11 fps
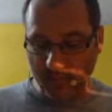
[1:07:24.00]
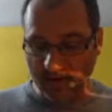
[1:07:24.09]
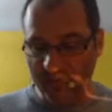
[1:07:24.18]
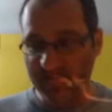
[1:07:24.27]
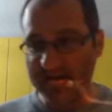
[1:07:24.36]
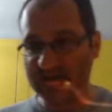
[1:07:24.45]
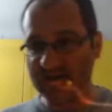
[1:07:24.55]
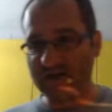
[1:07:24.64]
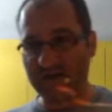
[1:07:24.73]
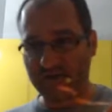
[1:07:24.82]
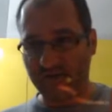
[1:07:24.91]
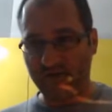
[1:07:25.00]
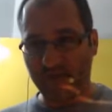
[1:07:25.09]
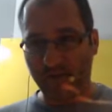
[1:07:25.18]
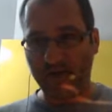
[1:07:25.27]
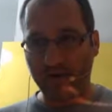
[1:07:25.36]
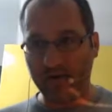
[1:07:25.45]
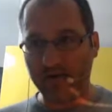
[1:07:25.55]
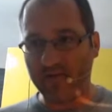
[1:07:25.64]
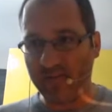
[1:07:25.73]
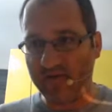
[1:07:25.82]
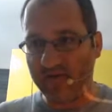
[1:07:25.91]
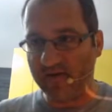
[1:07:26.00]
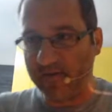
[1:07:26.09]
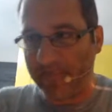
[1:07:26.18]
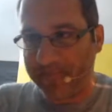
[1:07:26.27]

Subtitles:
it might be just on the top limit of the misses.